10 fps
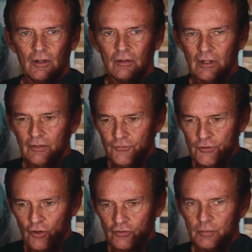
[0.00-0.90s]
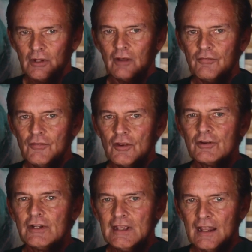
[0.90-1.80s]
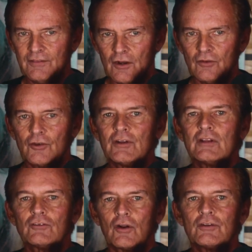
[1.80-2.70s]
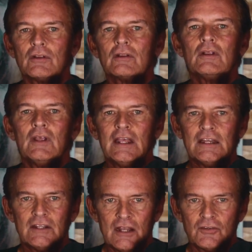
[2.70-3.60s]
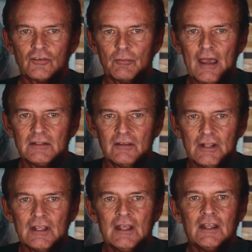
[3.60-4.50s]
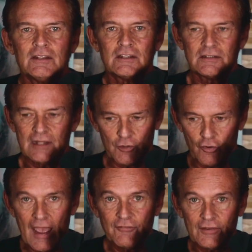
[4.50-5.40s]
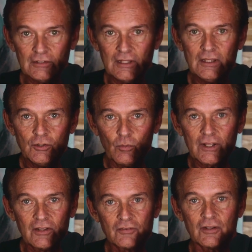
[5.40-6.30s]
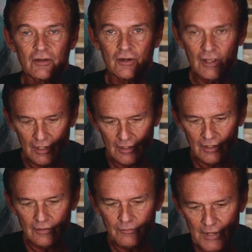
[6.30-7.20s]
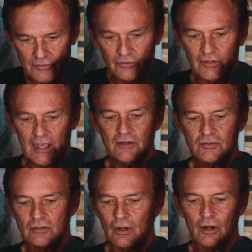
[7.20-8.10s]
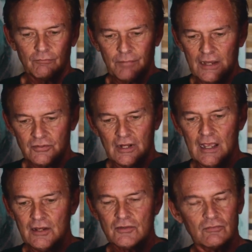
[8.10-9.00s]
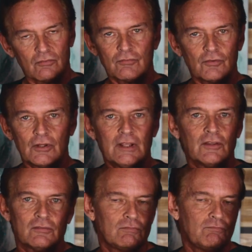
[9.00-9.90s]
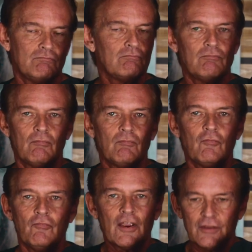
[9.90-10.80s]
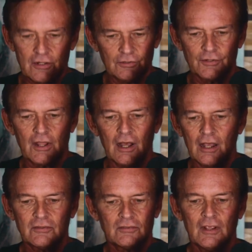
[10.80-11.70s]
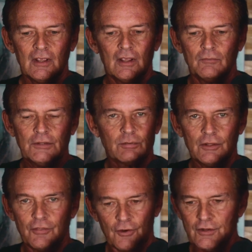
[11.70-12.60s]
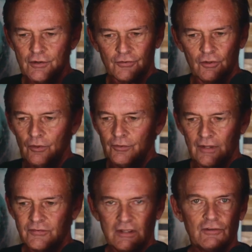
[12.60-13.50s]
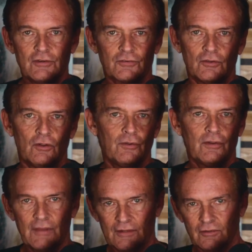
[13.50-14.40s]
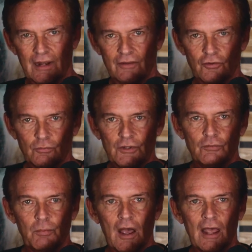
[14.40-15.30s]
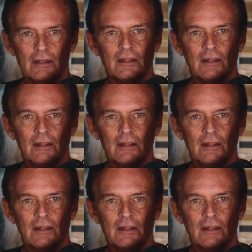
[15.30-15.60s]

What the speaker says: if you coach them enough, they're going to get there. They're going to start to engage in some activity. Demographically, you want to consider patient's age. Our patient age really is very clear to us. Between 30 years old and 70 years old, that's kind of the sweet spot.